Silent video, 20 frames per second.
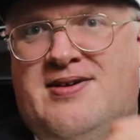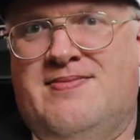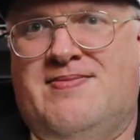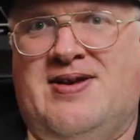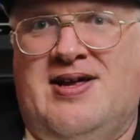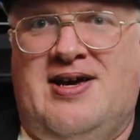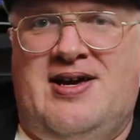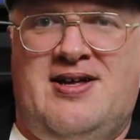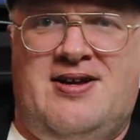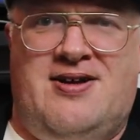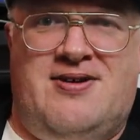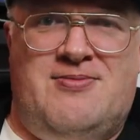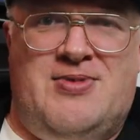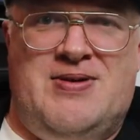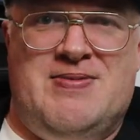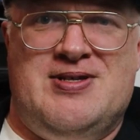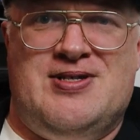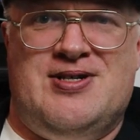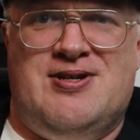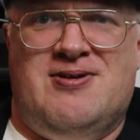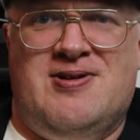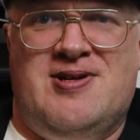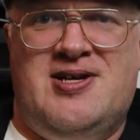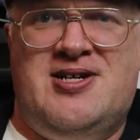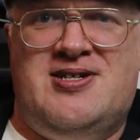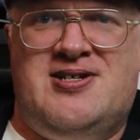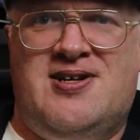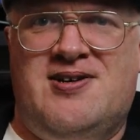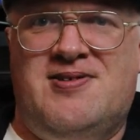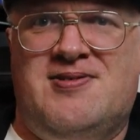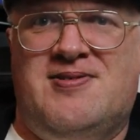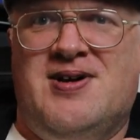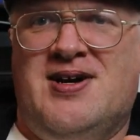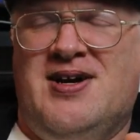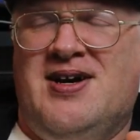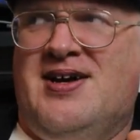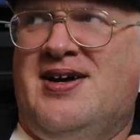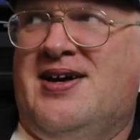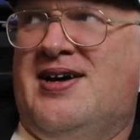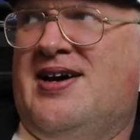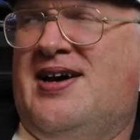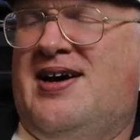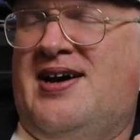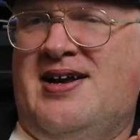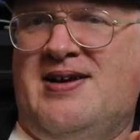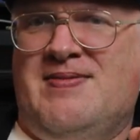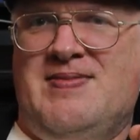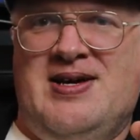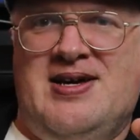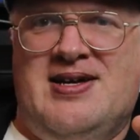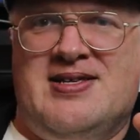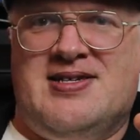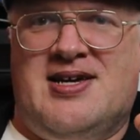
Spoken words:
play in Women's EuroLeague too. And I mean,